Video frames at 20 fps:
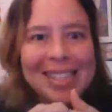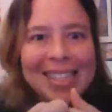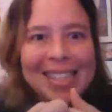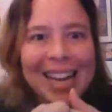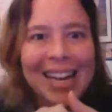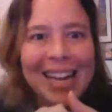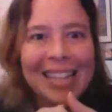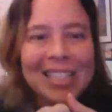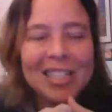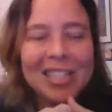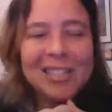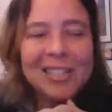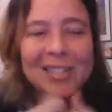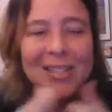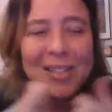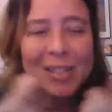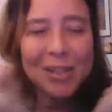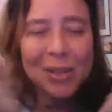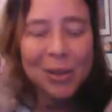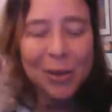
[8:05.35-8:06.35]

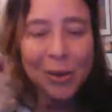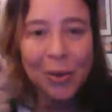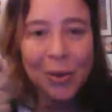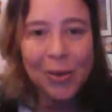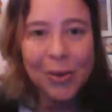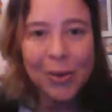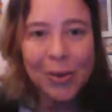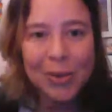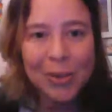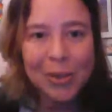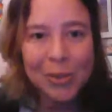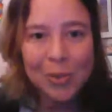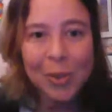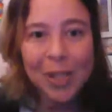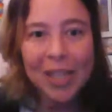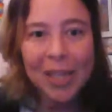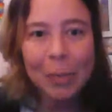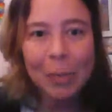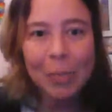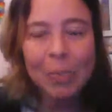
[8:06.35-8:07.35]
attaches to your
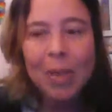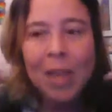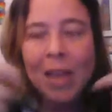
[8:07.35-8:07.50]
dream.